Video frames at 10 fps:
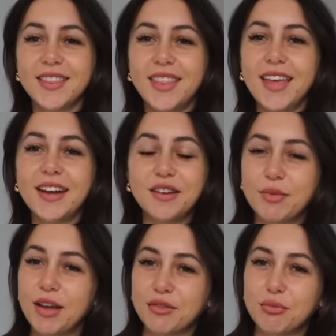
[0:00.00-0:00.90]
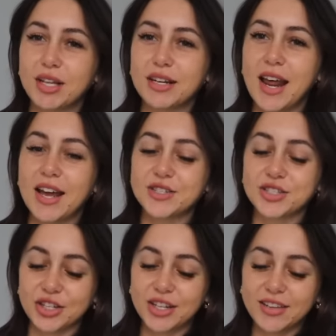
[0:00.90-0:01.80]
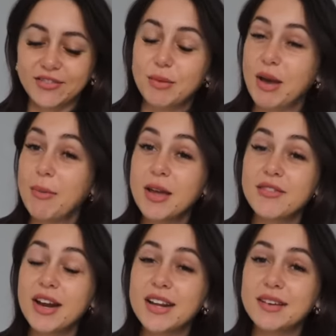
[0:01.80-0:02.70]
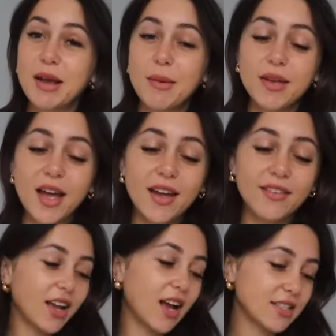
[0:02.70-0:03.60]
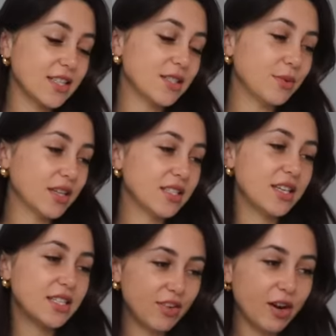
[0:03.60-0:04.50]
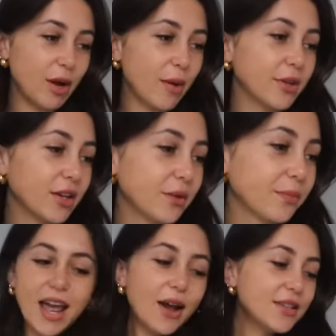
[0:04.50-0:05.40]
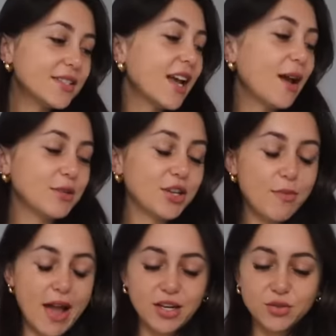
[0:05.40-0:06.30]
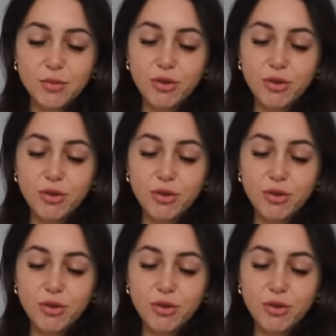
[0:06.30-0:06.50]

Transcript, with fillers: the end of my From Blood and Ash journey. But I'm happy I read it. I'm happy I got to this one because it is very popular. Now it's time to go back into our